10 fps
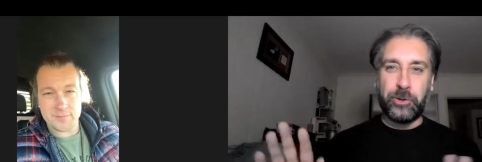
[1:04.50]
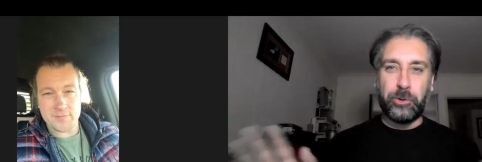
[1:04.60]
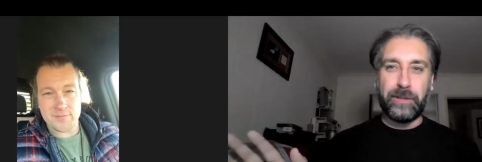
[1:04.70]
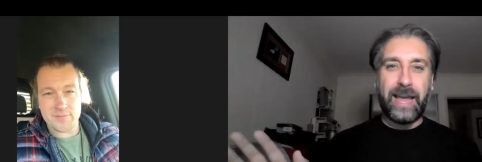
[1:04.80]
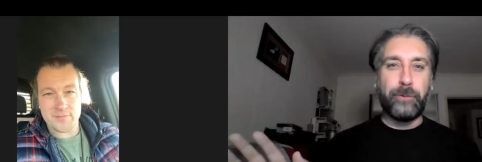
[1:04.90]
Speaker 1: on
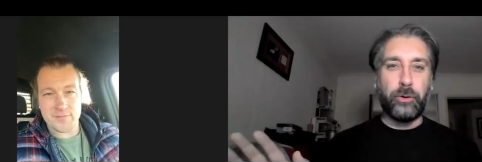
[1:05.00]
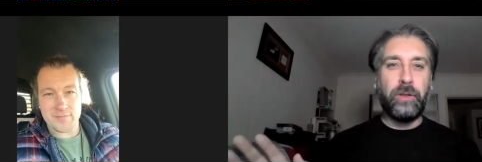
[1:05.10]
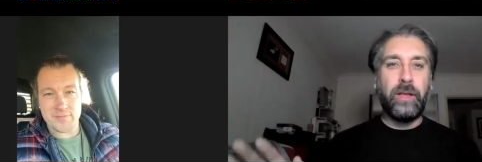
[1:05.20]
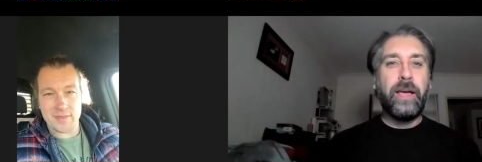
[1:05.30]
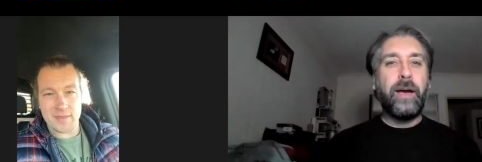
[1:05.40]
your
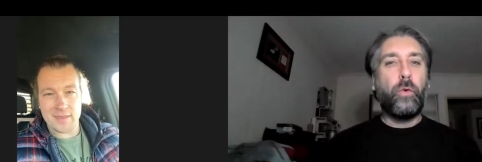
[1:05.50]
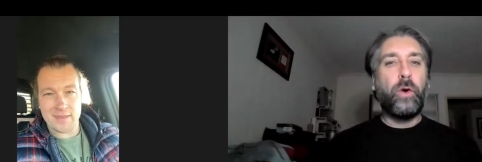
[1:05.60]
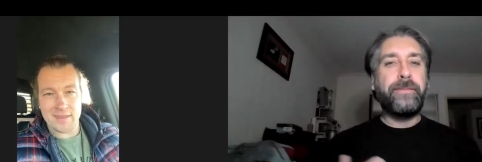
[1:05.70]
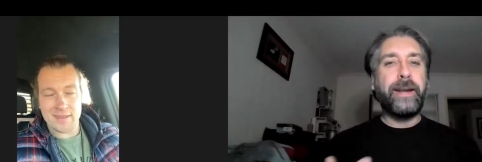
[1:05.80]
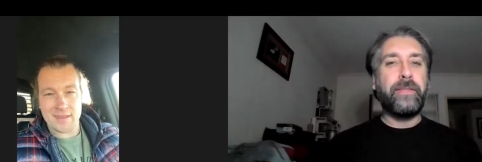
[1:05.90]
label,
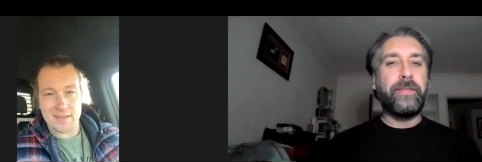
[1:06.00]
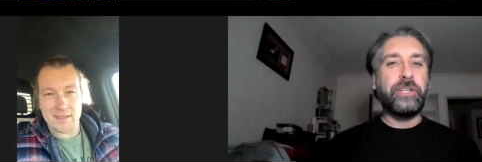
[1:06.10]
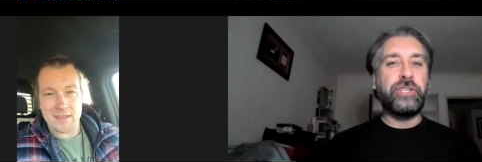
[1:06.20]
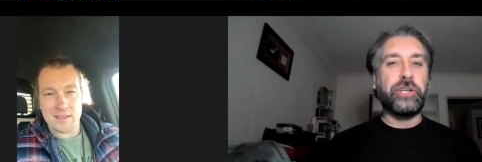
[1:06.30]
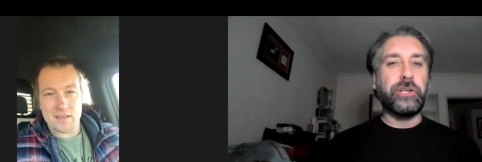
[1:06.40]
what, if
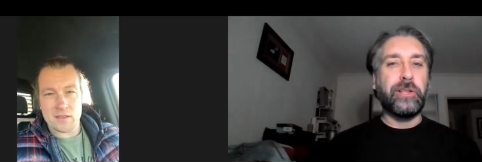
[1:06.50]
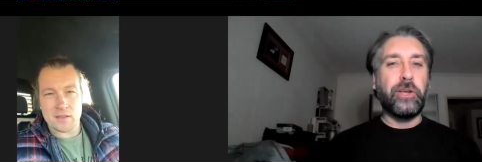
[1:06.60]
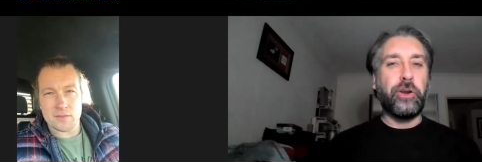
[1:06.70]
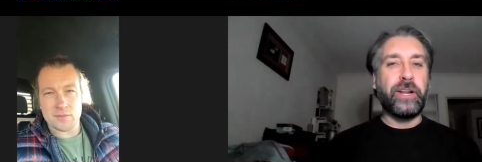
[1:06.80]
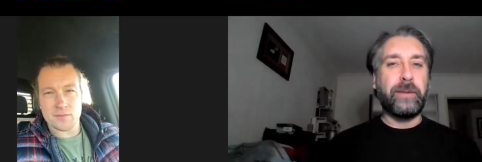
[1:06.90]
anything, did you
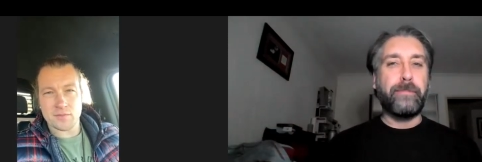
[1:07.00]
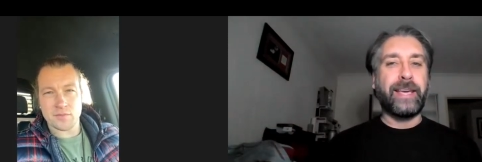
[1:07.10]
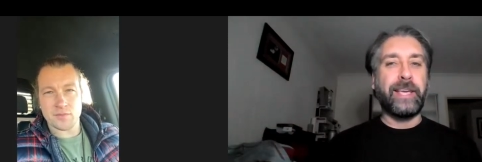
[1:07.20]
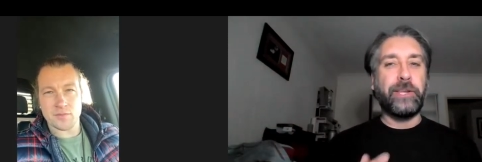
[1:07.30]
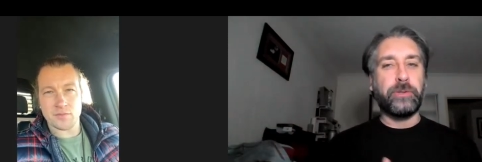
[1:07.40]
learn in
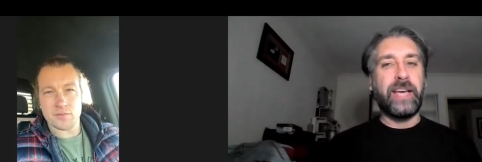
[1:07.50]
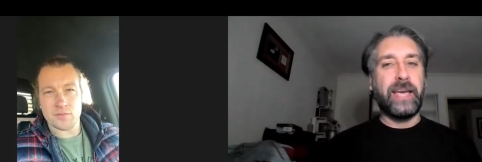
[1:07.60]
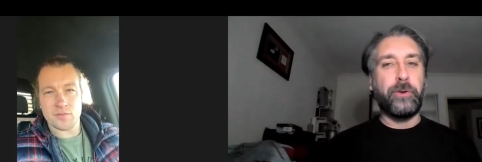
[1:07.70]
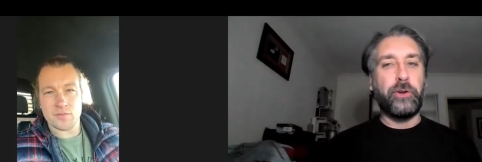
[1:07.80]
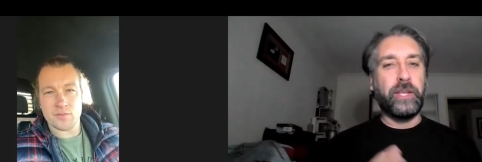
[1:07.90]
making your
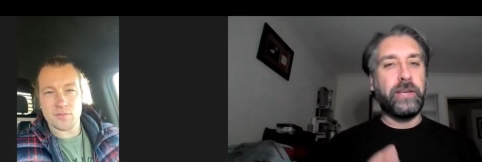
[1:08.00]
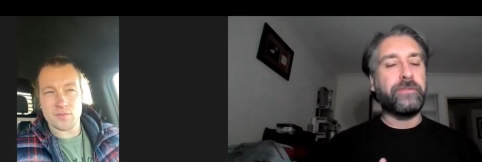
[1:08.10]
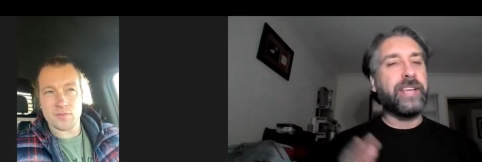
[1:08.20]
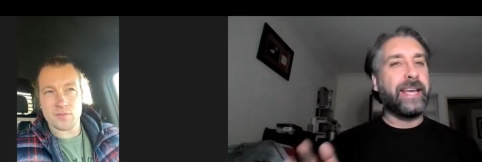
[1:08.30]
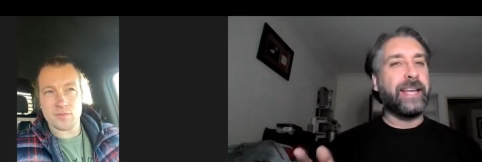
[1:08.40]
debut that
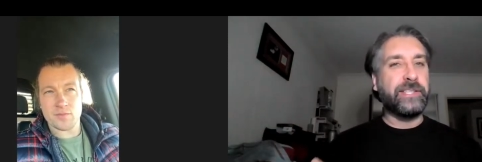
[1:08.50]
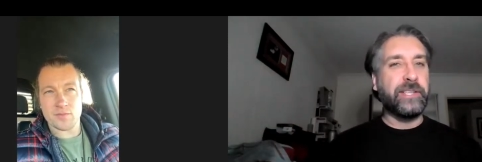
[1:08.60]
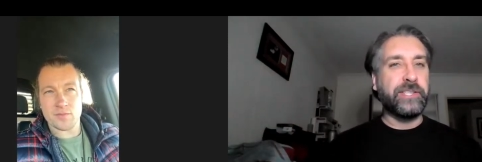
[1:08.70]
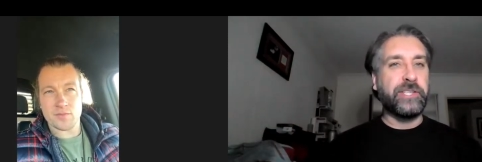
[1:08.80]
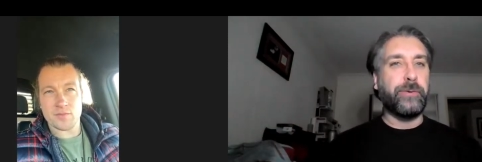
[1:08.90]
you've taken into
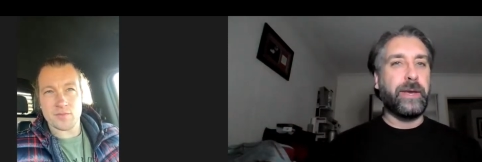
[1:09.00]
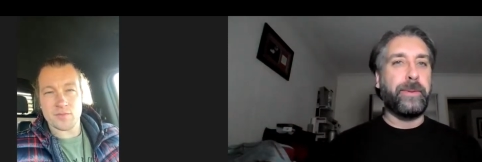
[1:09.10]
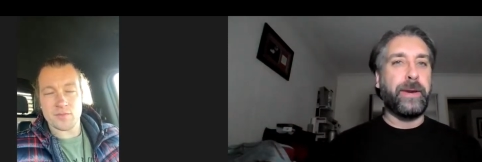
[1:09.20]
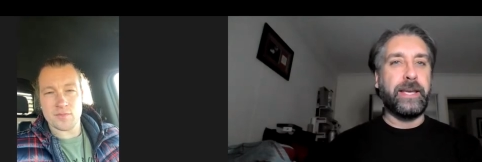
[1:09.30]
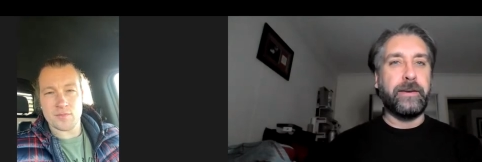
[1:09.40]
this new
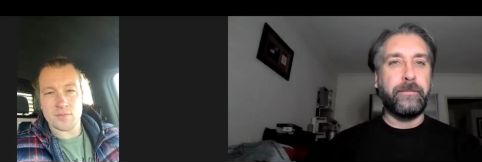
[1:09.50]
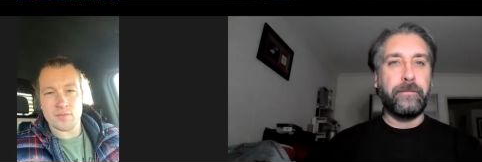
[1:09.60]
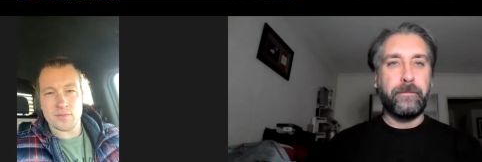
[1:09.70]
EP?